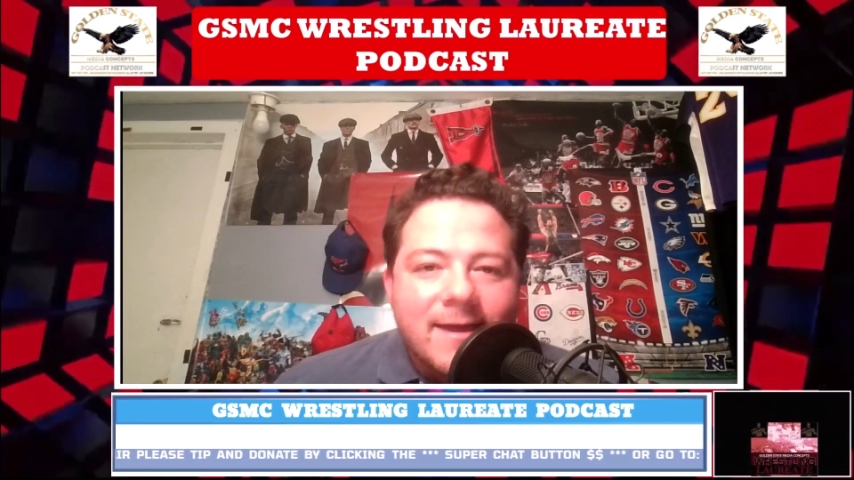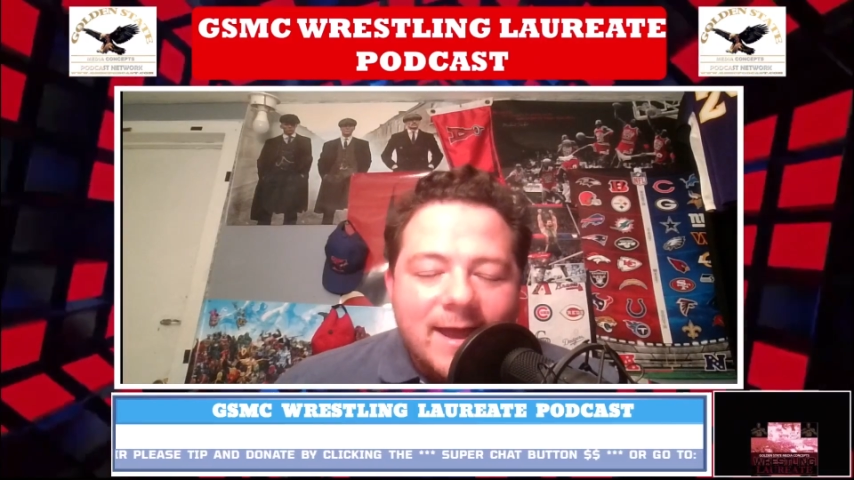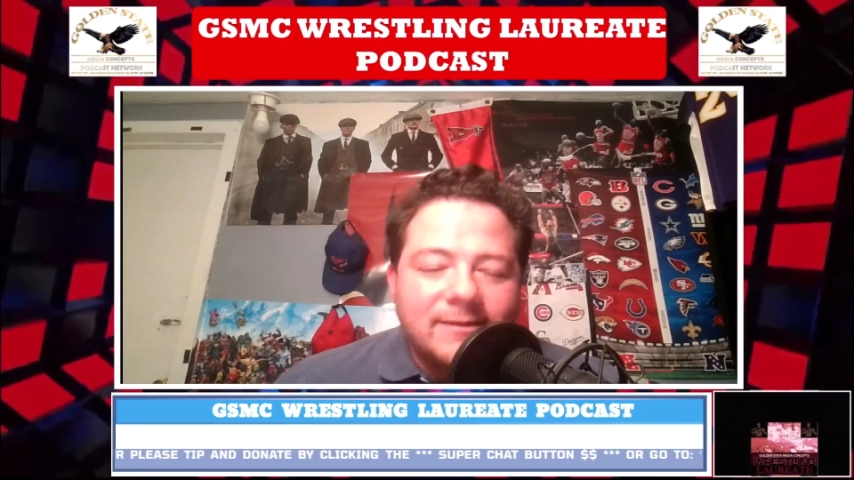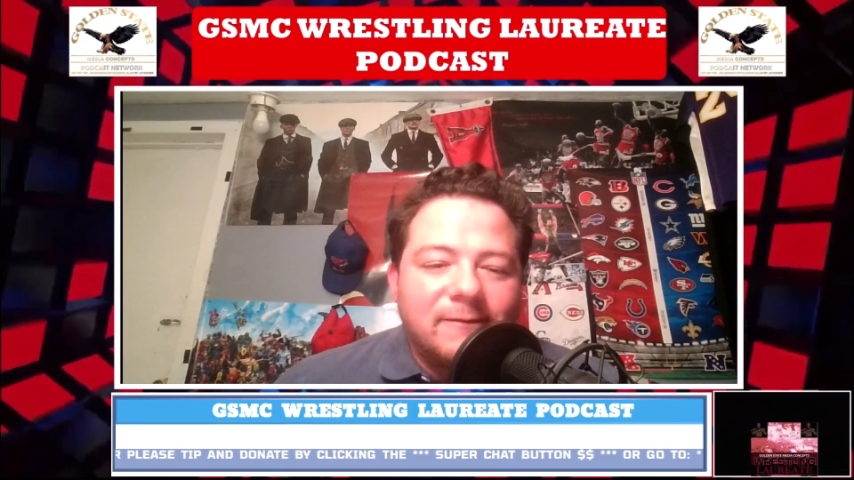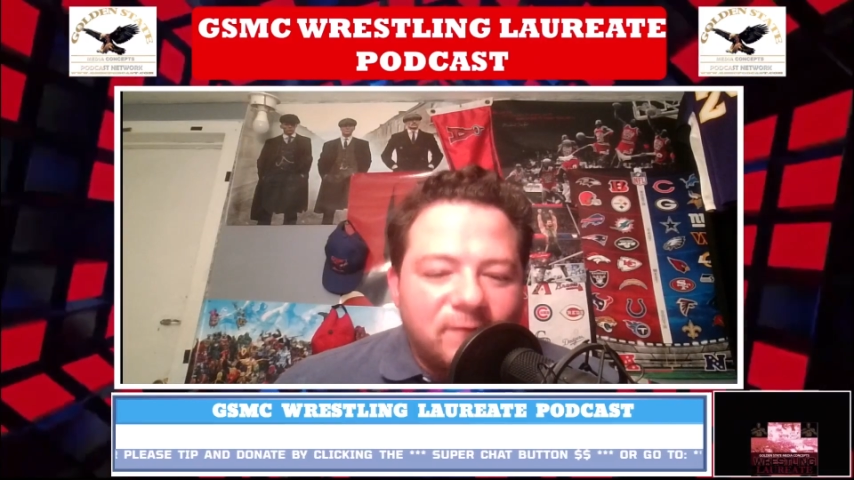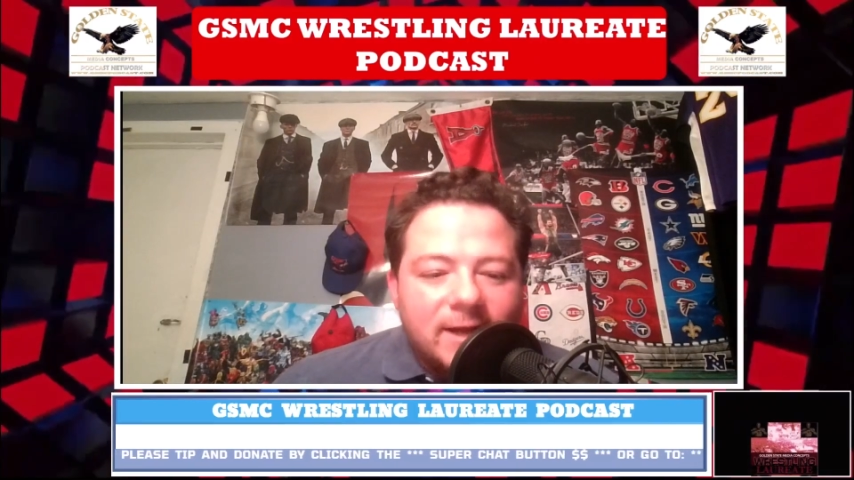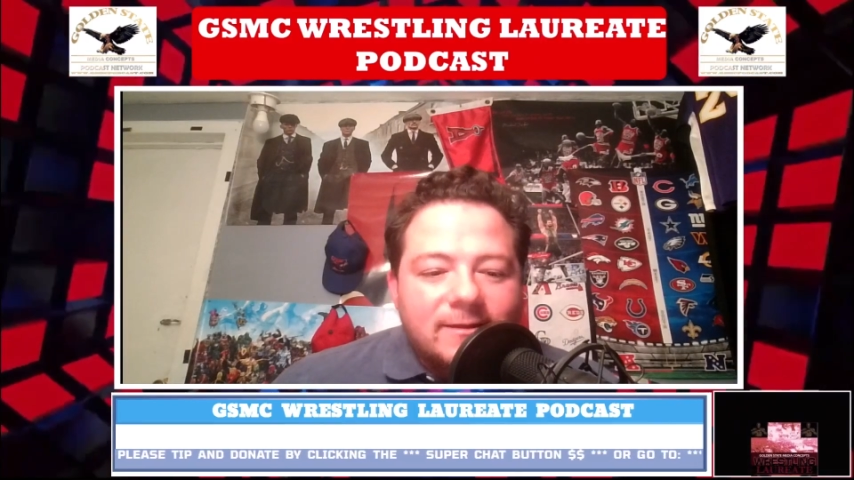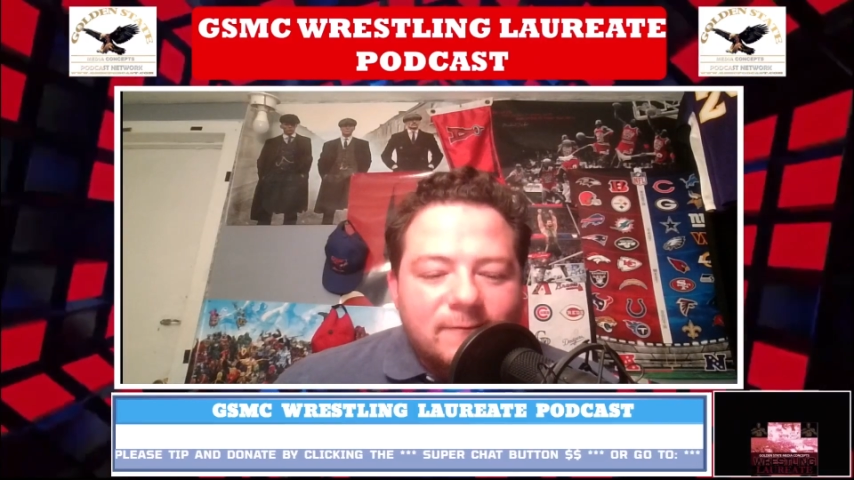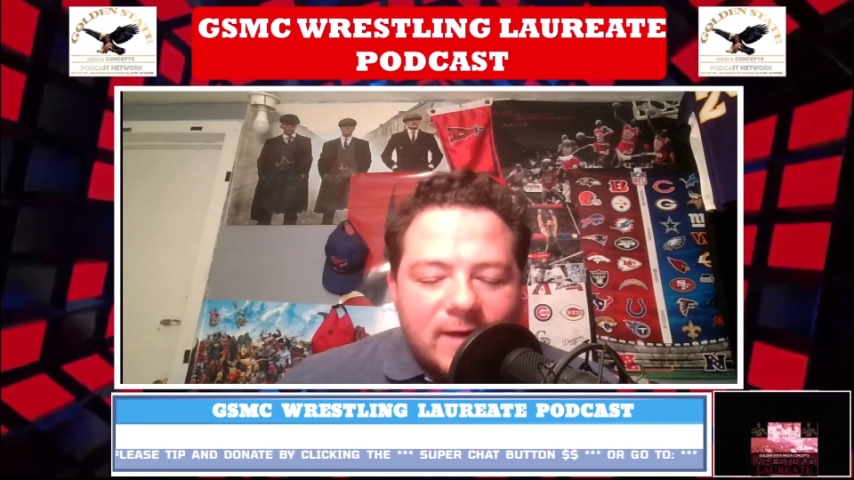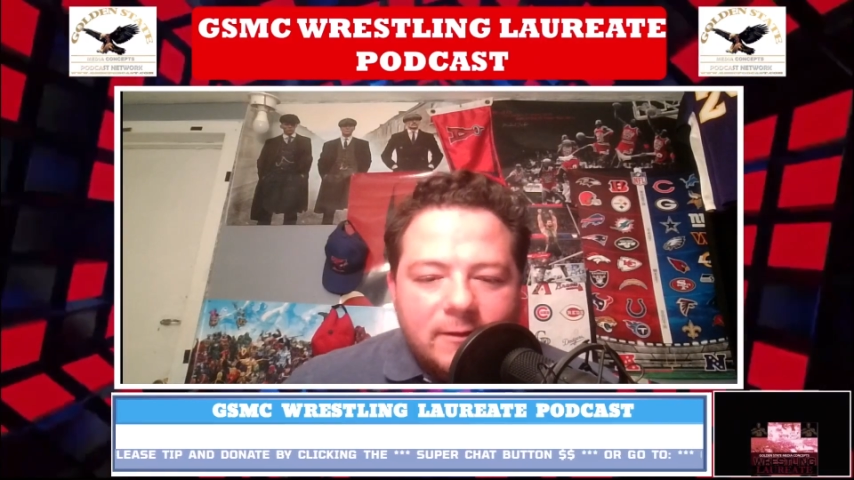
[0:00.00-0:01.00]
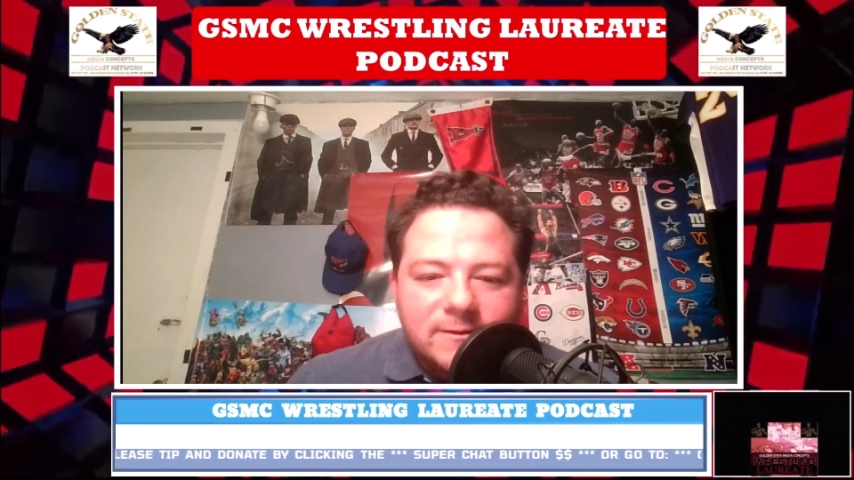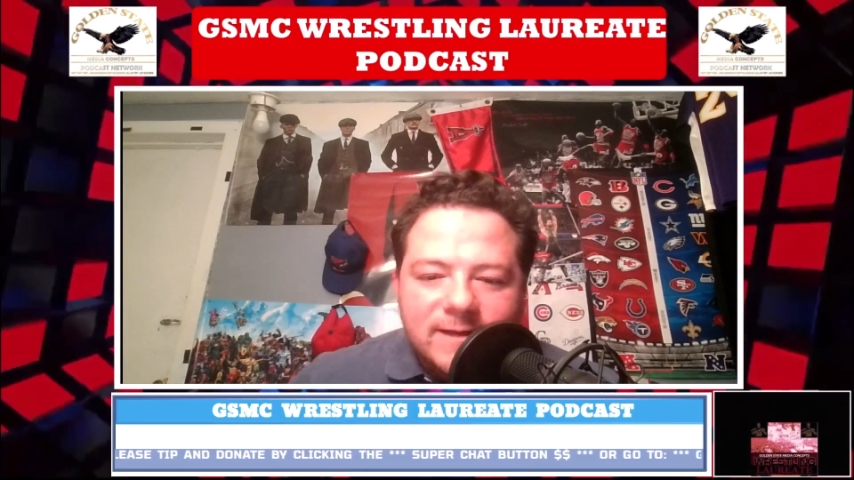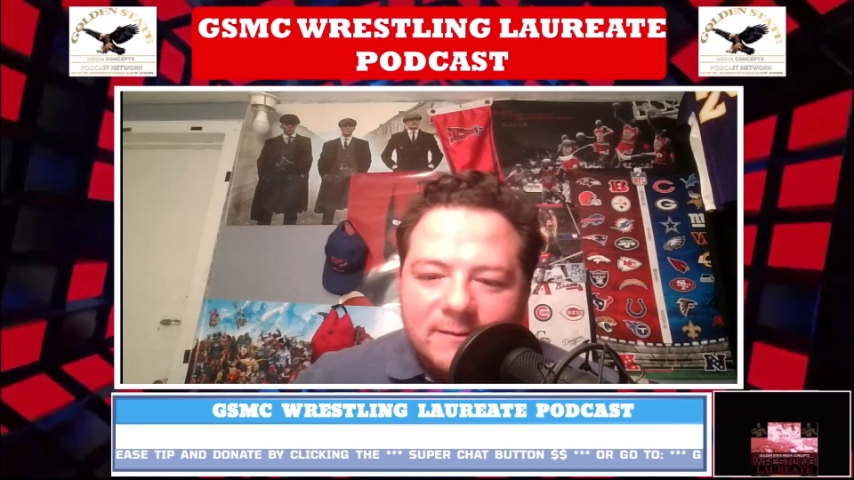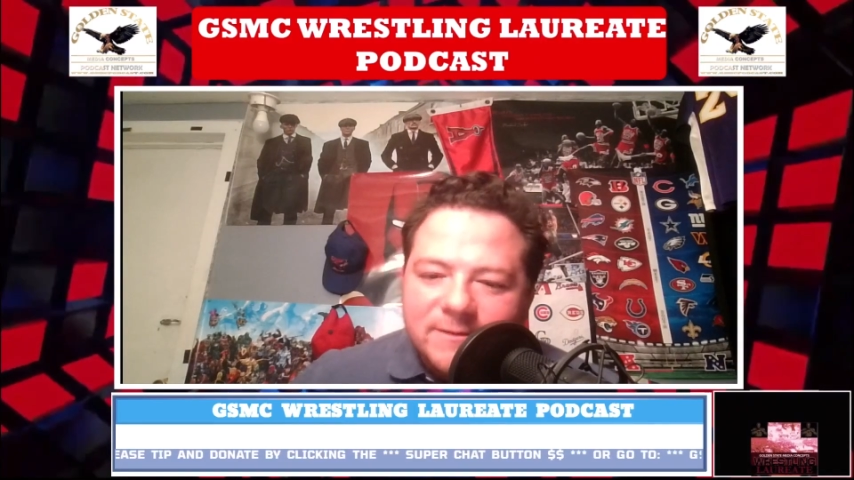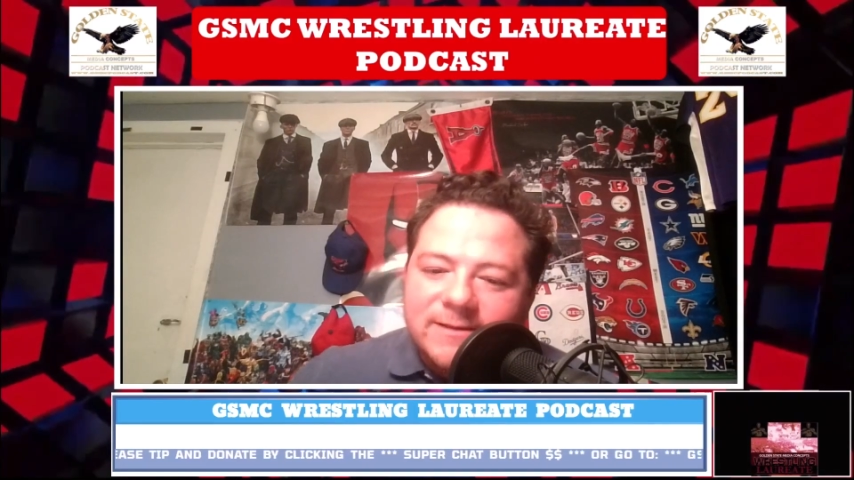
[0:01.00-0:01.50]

And the fifth and final segment,